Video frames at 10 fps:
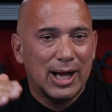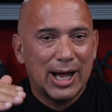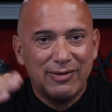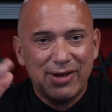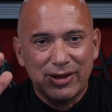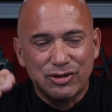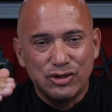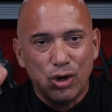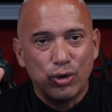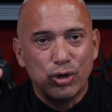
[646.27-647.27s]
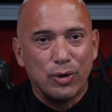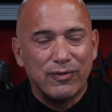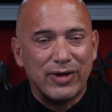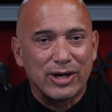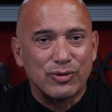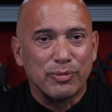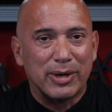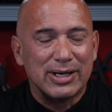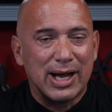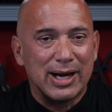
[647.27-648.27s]
I've had this yo-yo effect with my
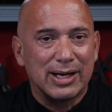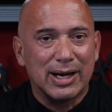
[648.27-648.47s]
dieting.